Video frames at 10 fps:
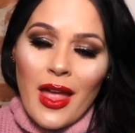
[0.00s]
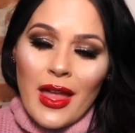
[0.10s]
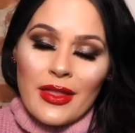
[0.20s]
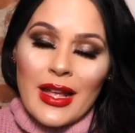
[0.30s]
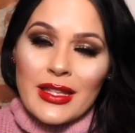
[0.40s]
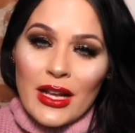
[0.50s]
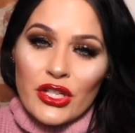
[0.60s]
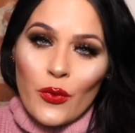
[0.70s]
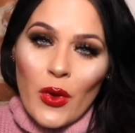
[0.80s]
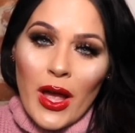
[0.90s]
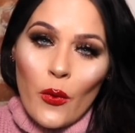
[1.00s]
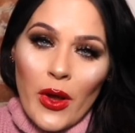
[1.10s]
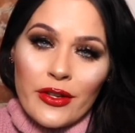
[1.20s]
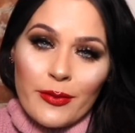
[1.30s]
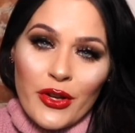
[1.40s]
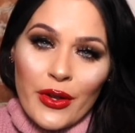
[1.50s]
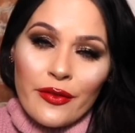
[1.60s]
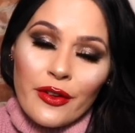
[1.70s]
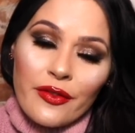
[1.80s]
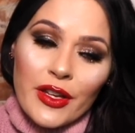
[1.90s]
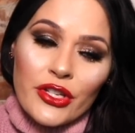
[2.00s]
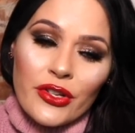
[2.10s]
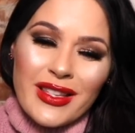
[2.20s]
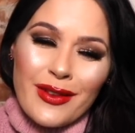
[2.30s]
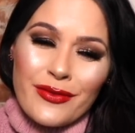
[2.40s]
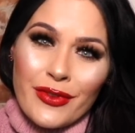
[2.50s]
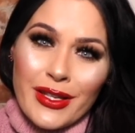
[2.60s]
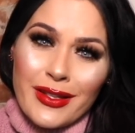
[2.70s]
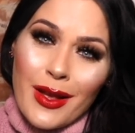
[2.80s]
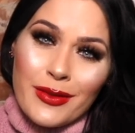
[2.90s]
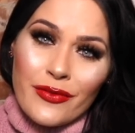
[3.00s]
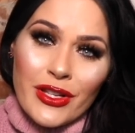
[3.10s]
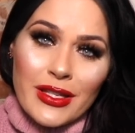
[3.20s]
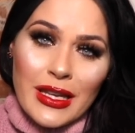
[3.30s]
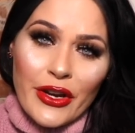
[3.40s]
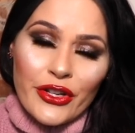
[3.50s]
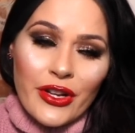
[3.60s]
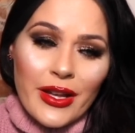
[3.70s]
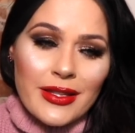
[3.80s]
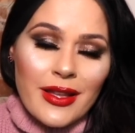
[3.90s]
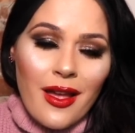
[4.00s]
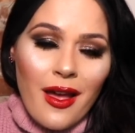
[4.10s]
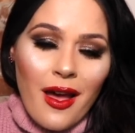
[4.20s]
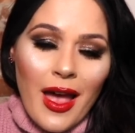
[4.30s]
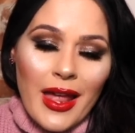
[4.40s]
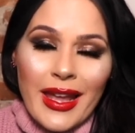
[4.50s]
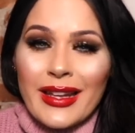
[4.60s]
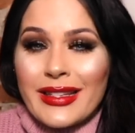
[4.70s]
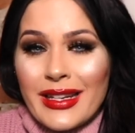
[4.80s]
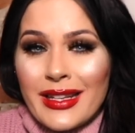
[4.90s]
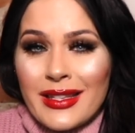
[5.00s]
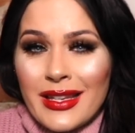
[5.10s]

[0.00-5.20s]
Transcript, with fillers: and that's actually why I wound up going for a facial because I was really I was really scared guys and I did get